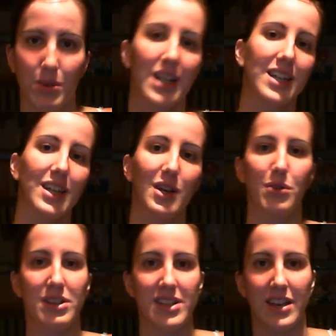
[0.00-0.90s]
But luckily it
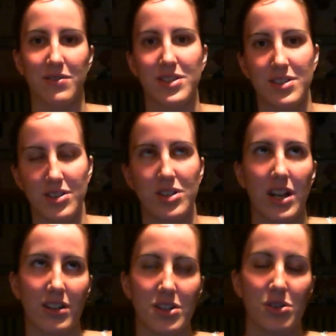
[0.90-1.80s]
quick saves,
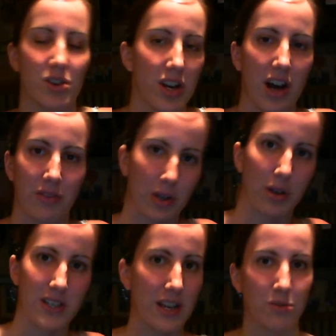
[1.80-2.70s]
unless you turn it off, it
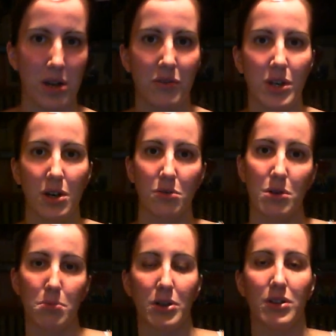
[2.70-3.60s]
quick saves whenever you go to